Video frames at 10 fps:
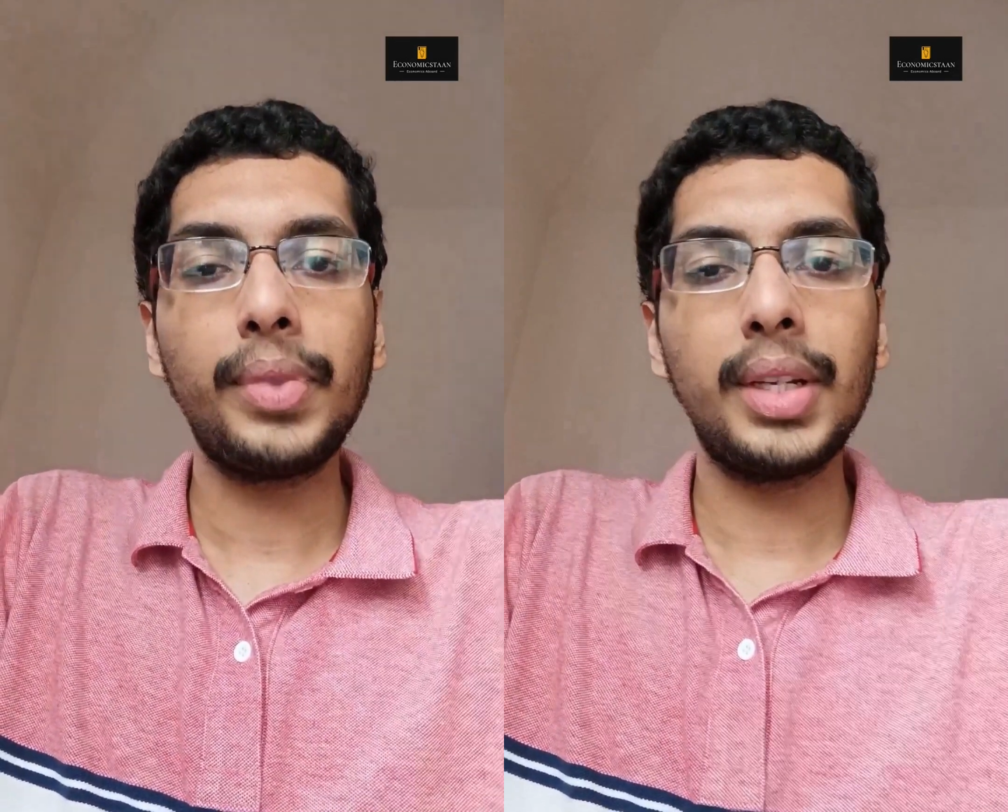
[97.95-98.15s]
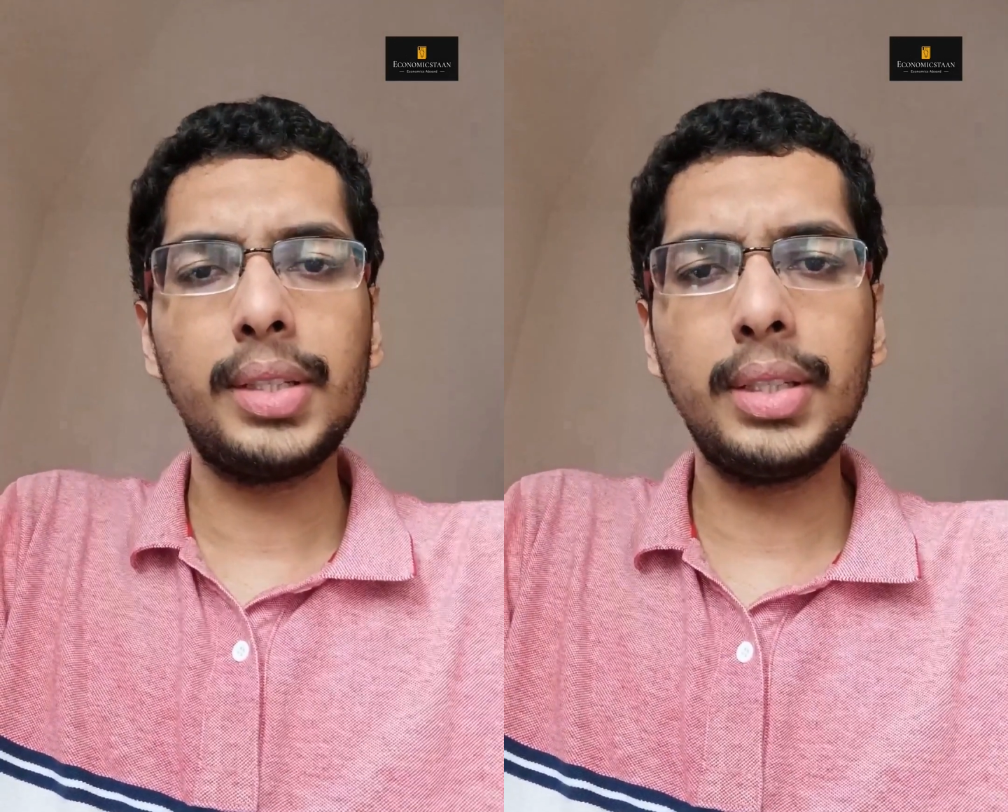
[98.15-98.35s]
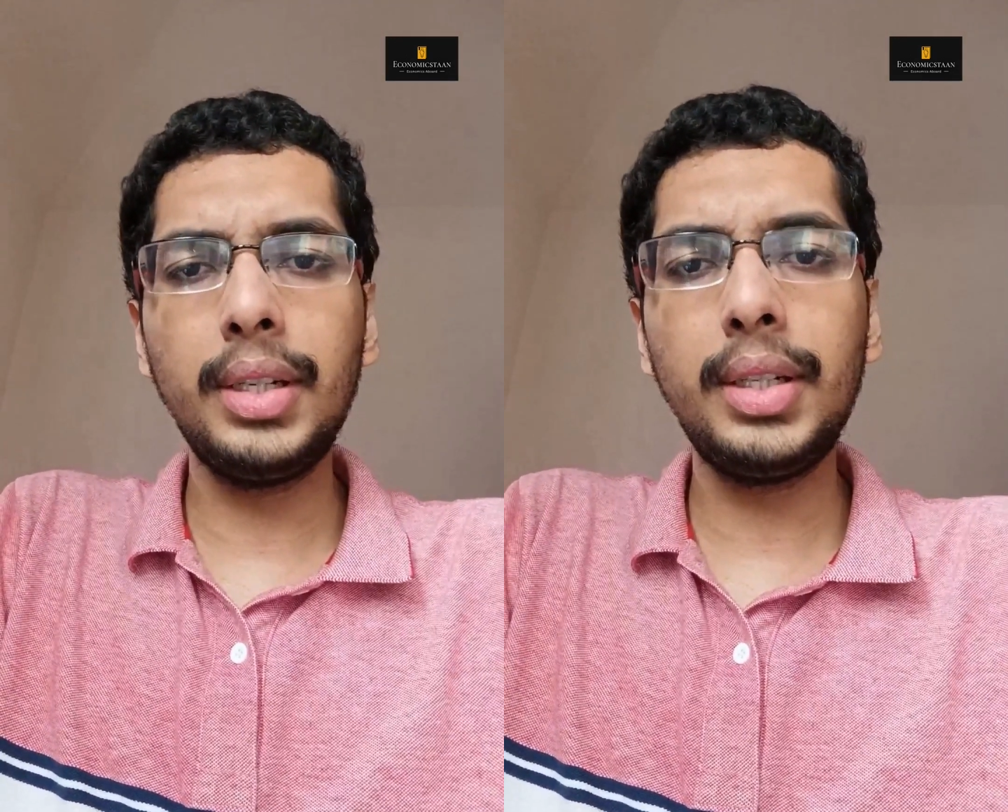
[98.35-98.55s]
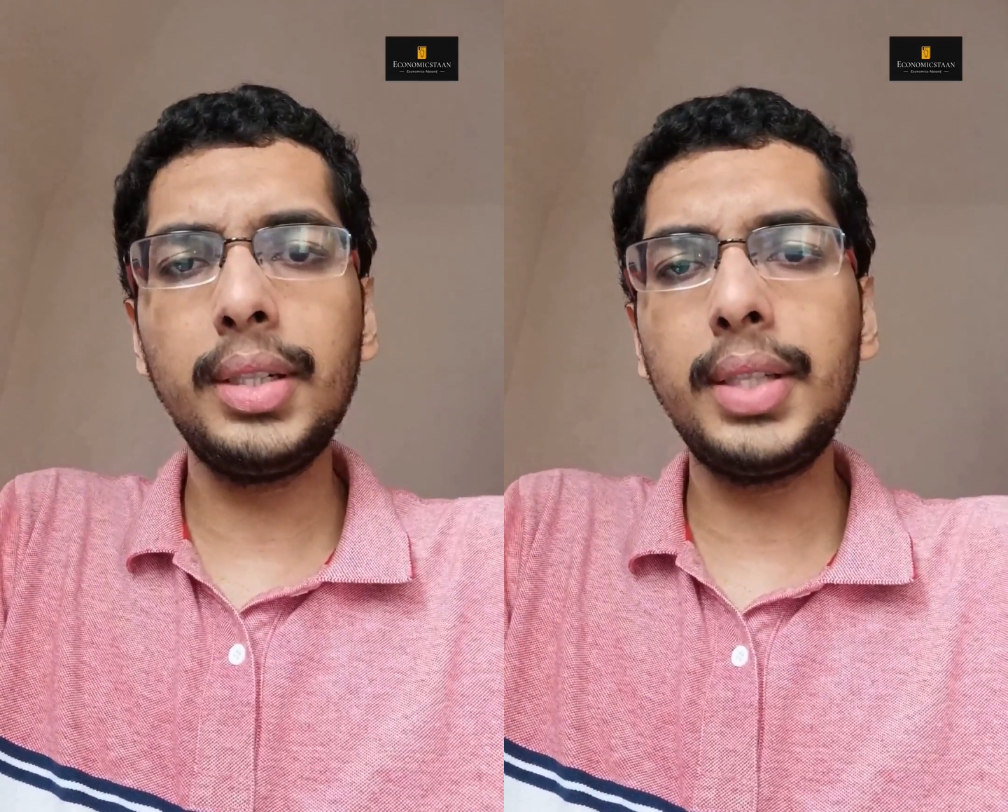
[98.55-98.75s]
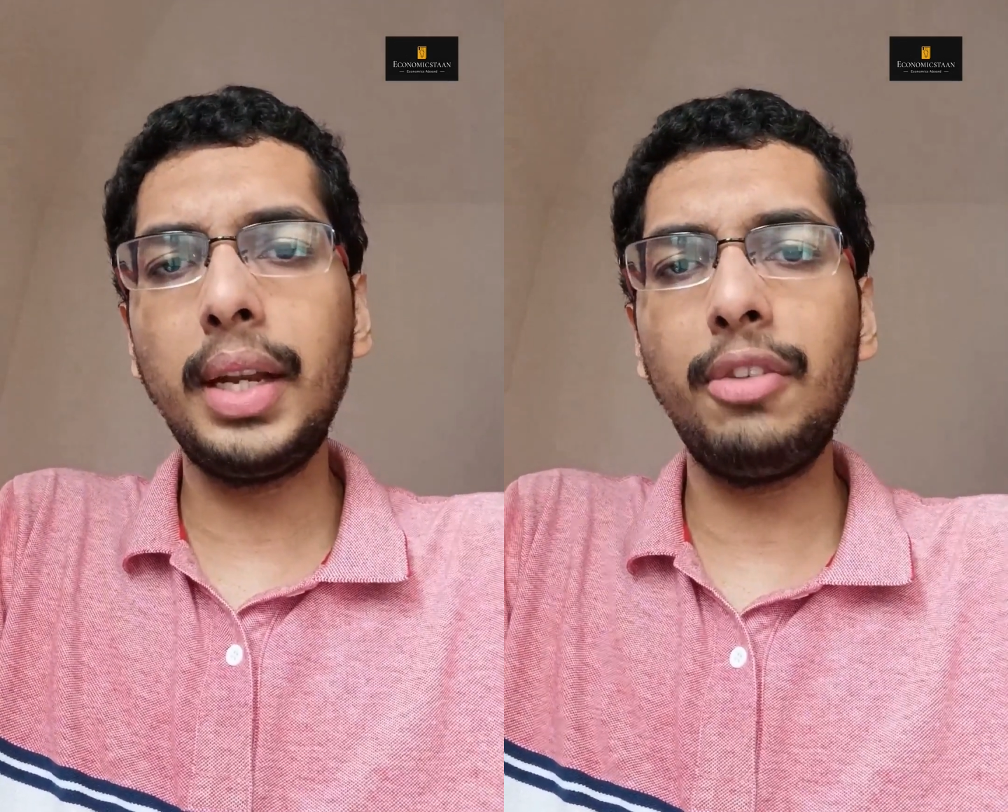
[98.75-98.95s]
certain
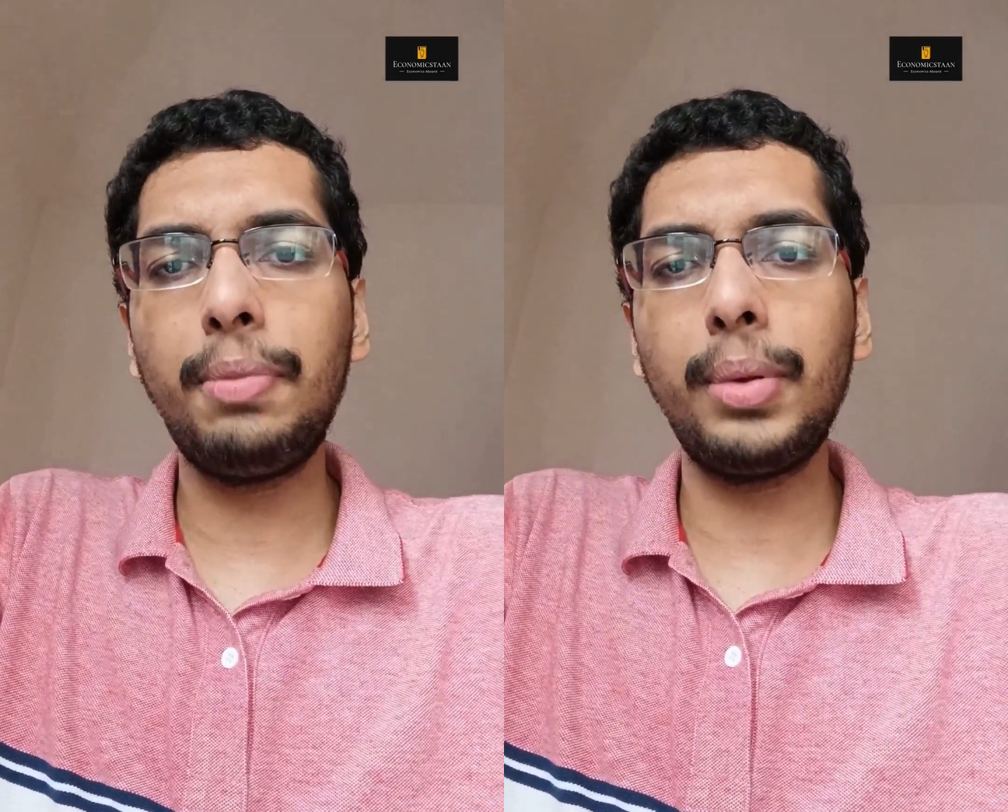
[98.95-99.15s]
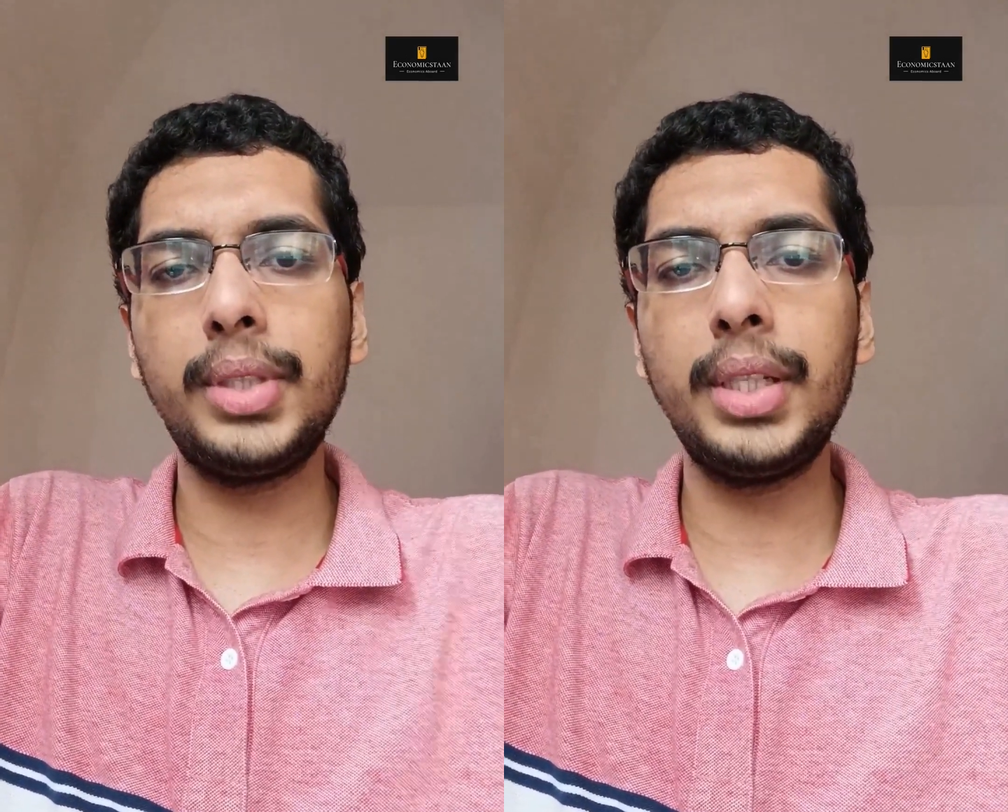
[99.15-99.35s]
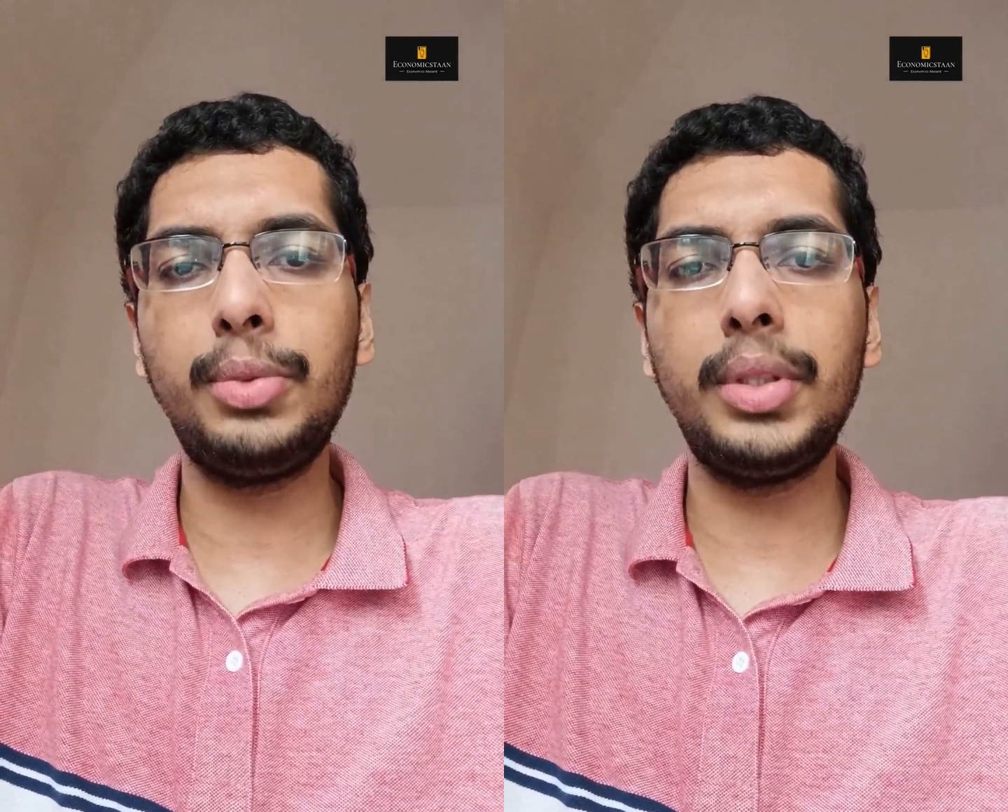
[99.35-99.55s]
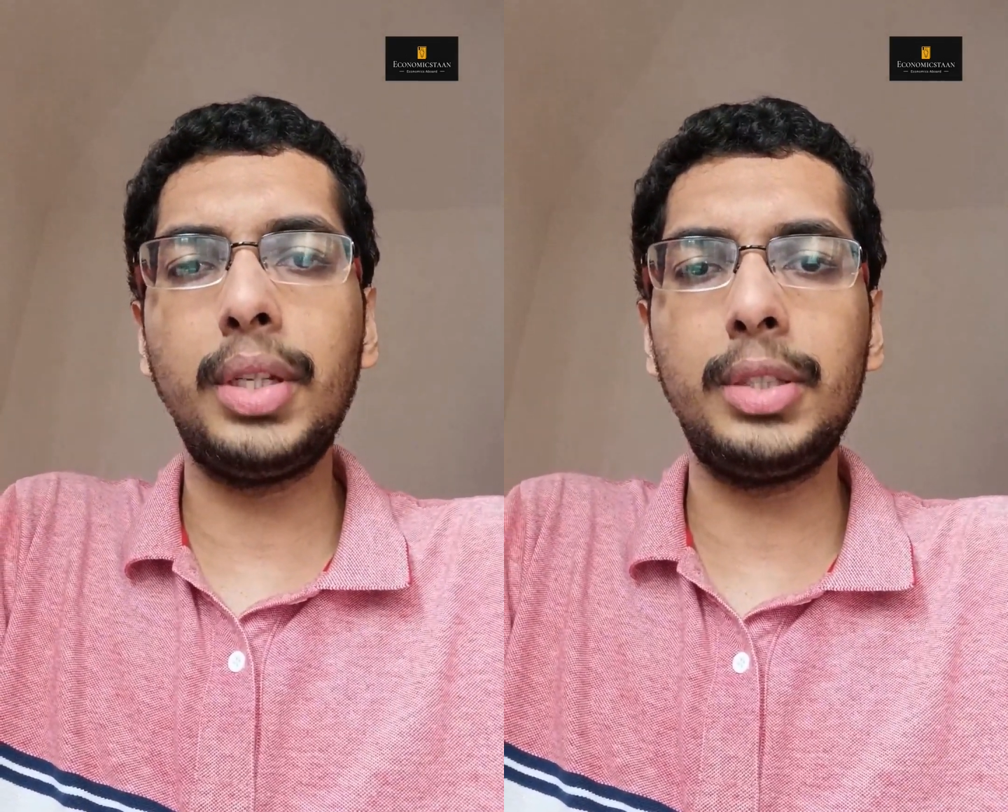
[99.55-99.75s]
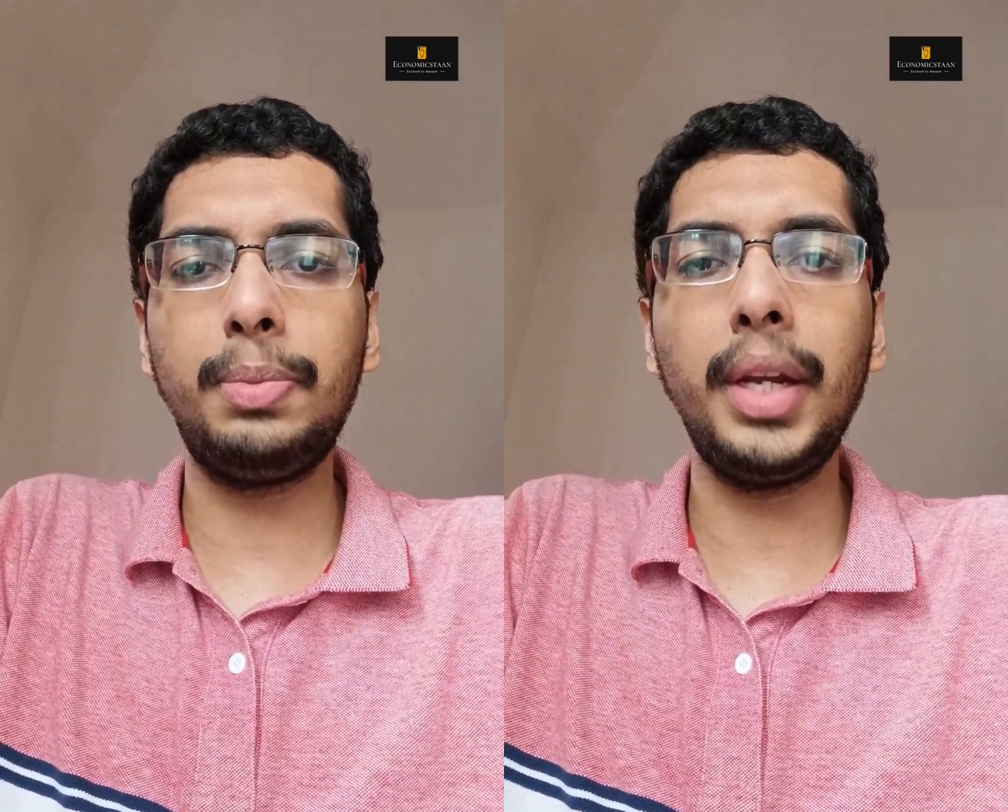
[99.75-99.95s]
sale of proceeds with
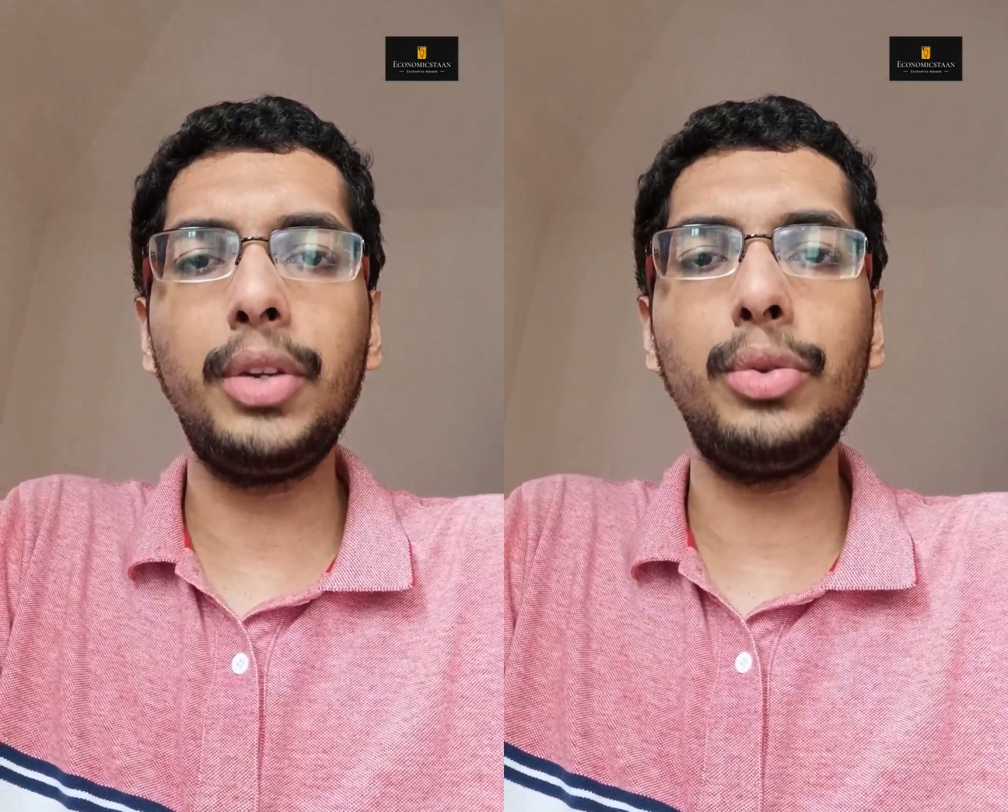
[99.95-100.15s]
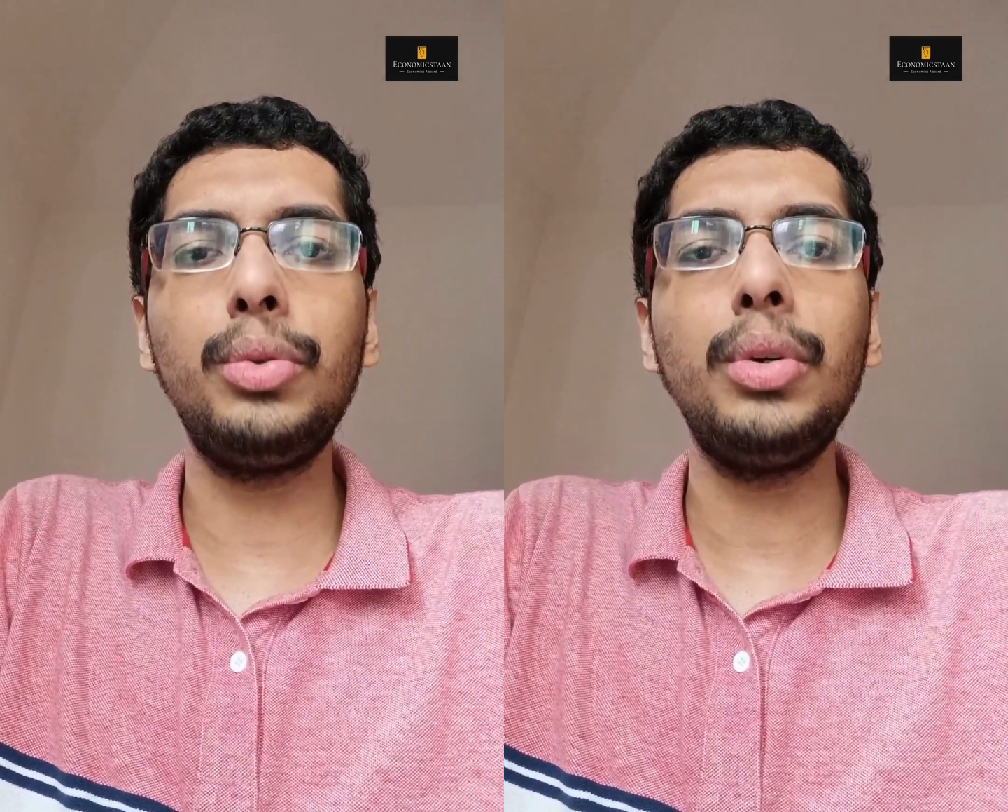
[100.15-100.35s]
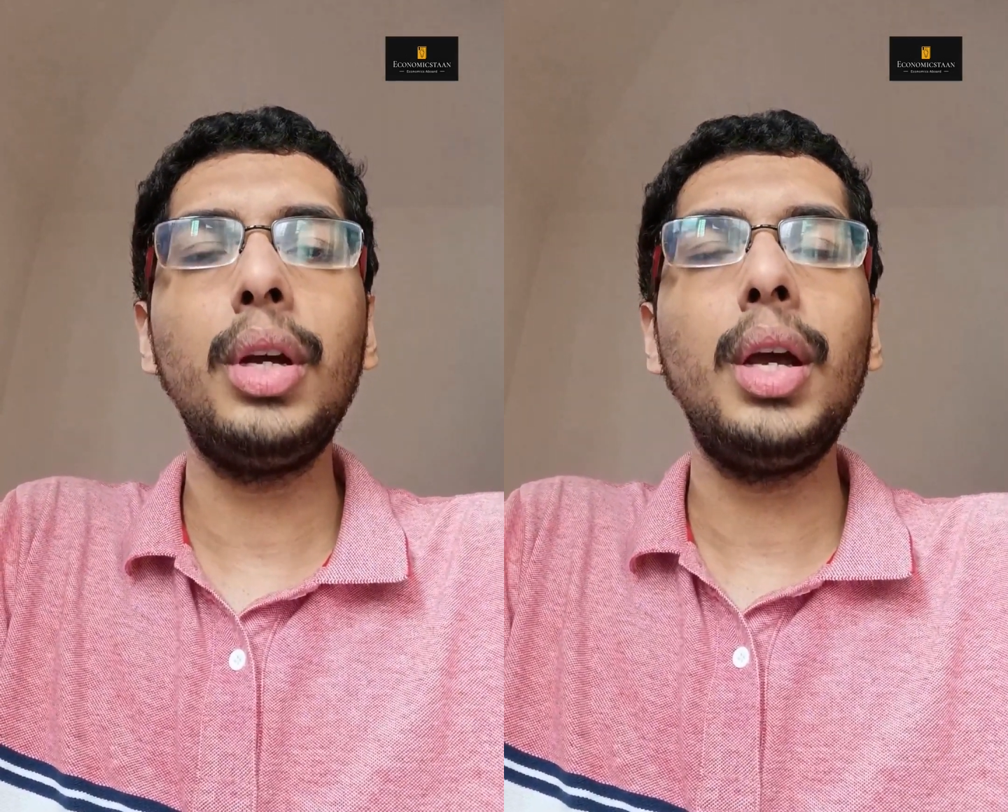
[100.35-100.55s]
respect to